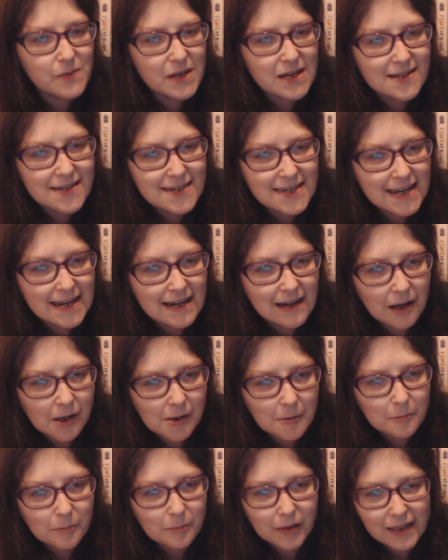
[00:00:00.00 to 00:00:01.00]
been seen at
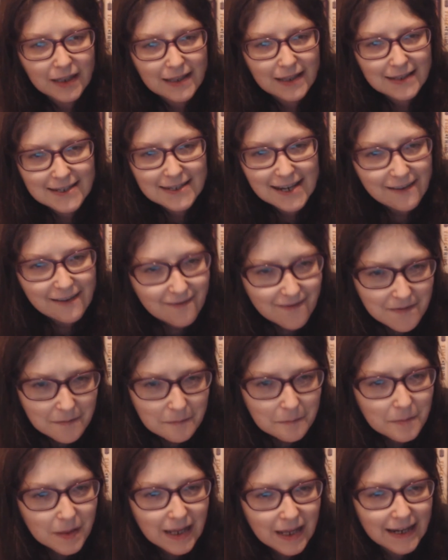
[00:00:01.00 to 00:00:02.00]
a completely
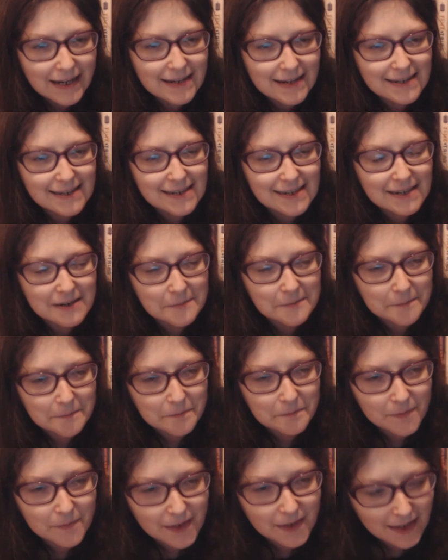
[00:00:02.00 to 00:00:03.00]
different place.
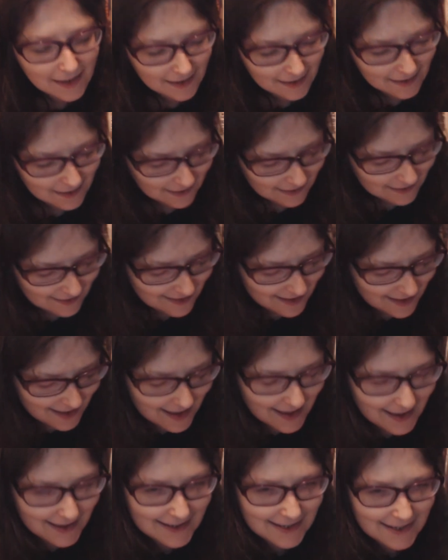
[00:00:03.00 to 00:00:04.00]

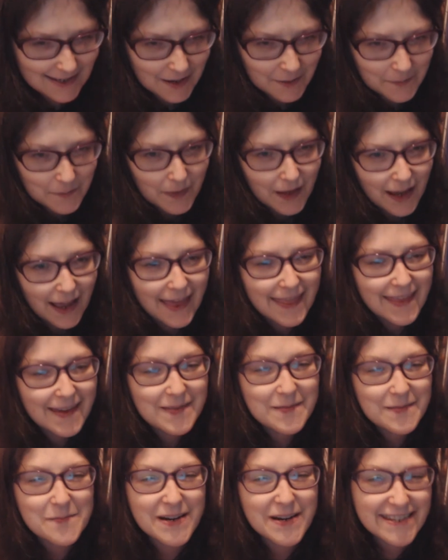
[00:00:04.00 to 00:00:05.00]
So, and
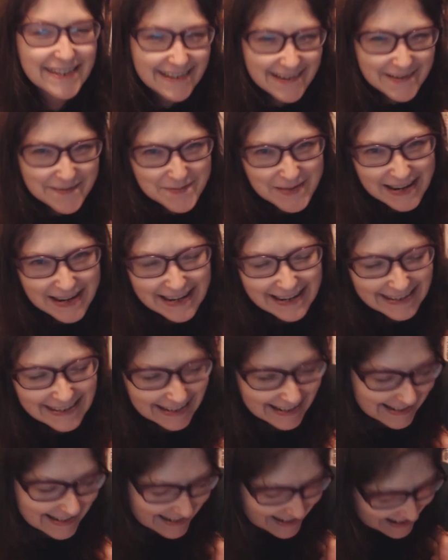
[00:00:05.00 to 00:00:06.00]
then the Master
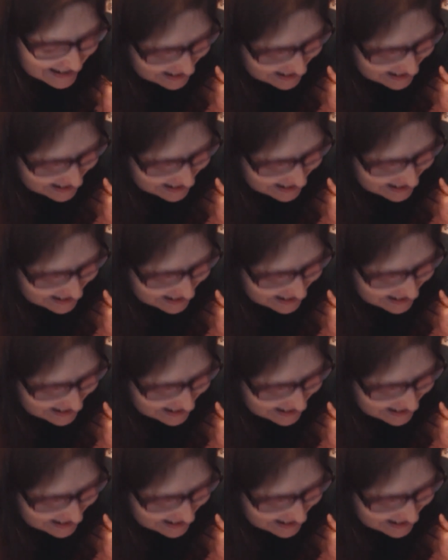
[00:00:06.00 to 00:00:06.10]
appears, and